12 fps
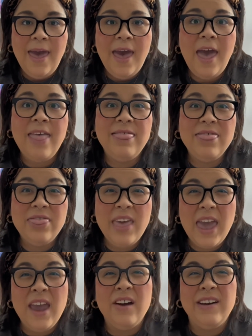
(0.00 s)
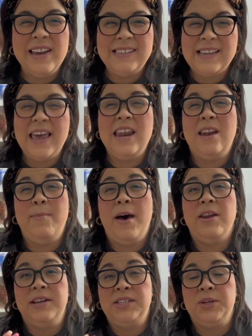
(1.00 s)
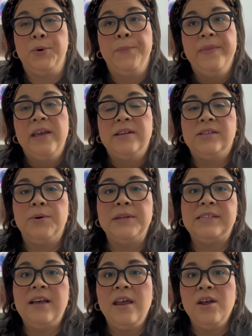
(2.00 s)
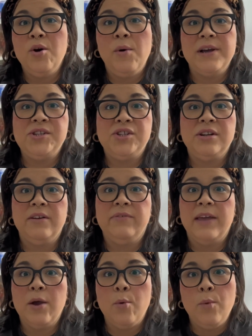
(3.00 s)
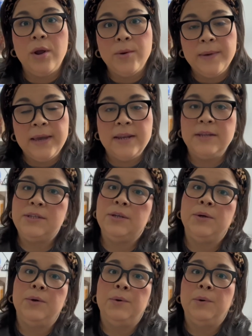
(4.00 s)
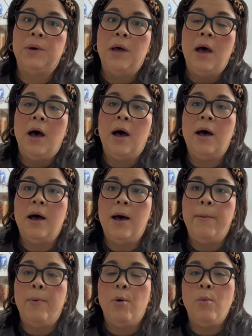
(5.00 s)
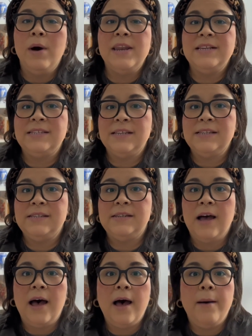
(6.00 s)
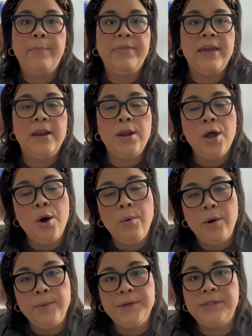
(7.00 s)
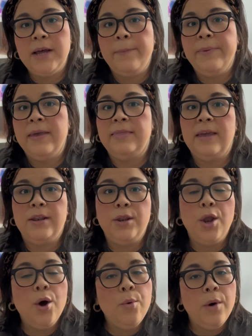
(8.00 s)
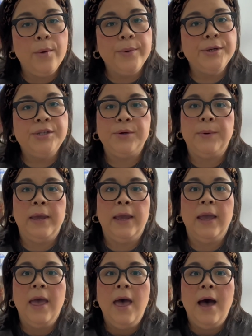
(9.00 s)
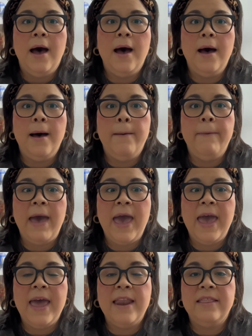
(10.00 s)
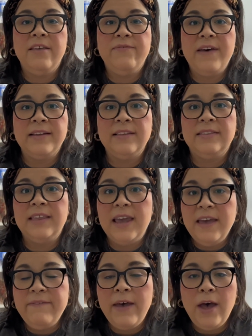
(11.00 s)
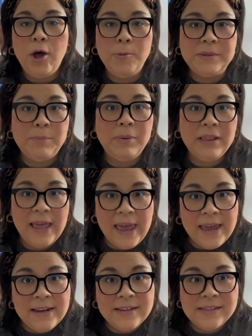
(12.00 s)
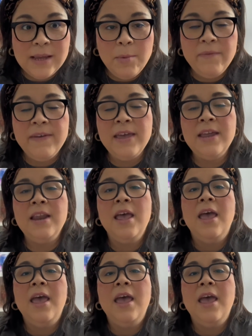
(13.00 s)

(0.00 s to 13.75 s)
and they are excited about it too. So it's not a question of like, what are we going to do? What is this stop? They know where we're stopping. They know what we're doing. And the fact that they have helped plan some of it